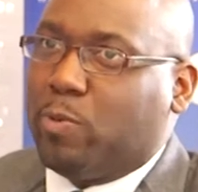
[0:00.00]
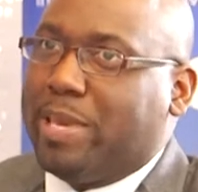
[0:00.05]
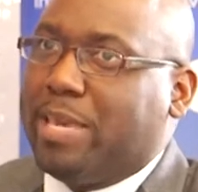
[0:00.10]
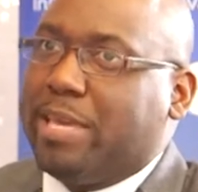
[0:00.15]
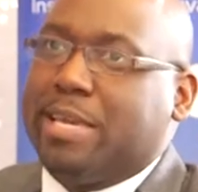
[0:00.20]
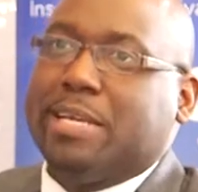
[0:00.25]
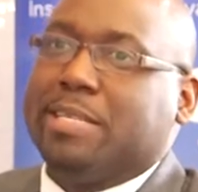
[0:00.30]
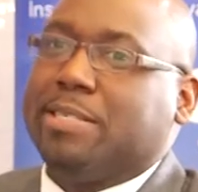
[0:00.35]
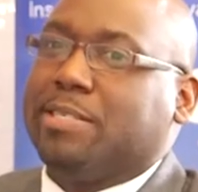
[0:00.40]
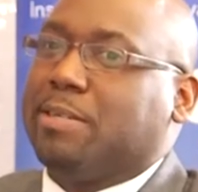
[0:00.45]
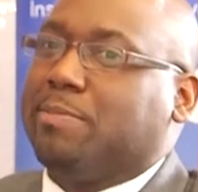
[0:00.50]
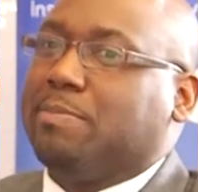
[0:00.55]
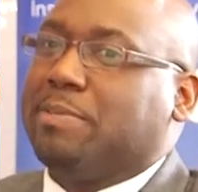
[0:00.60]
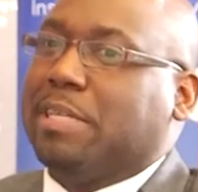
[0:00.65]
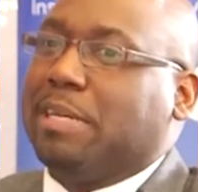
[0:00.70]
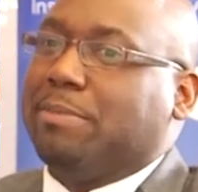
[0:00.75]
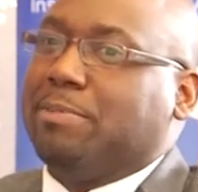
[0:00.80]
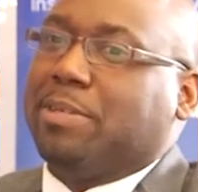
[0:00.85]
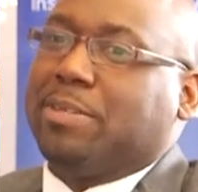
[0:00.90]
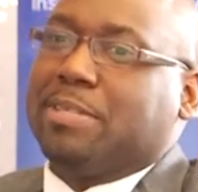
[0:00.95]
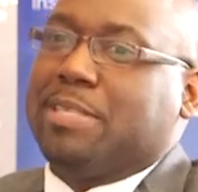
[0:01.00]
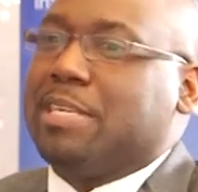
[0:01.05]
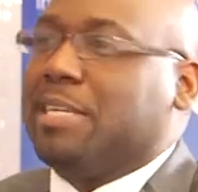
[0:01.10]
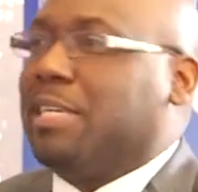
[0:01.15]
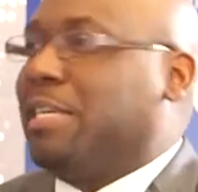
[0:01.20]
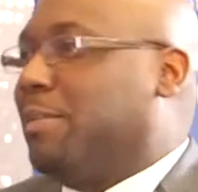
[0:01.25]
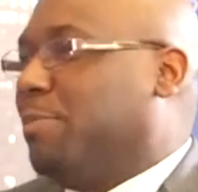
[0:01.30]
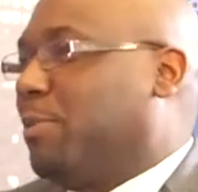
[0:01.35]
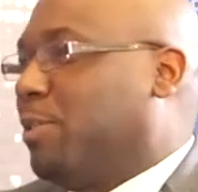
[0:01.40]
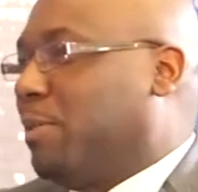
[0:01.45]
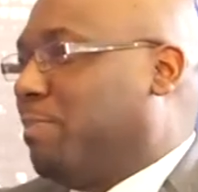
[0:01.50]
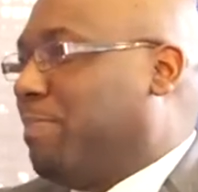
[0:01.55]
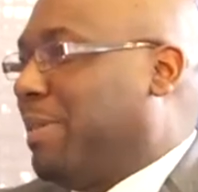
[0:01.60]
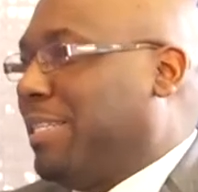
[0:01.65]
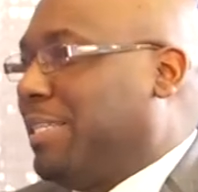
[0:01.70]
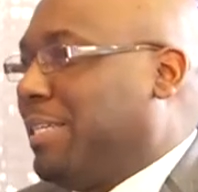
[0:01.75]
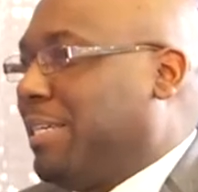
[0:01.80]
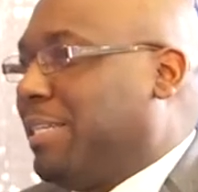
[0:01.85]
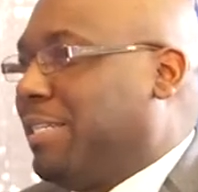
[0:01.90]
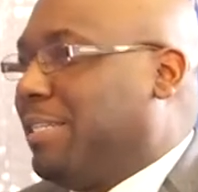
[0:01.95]
weekends sometimes you're thinking about a
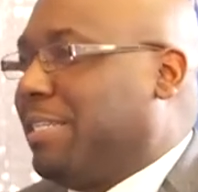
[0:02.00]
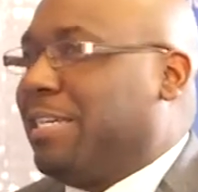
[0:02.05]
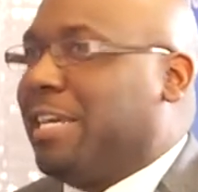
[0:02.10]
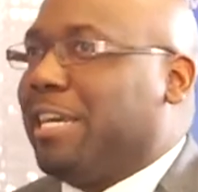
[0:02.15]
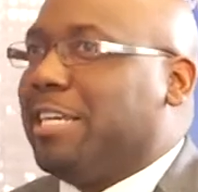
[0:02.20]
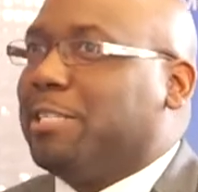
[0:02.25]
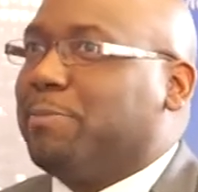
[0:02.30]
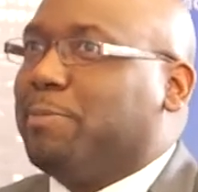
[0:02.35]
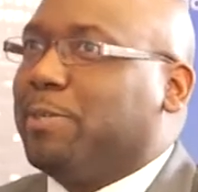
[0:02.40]
particular case.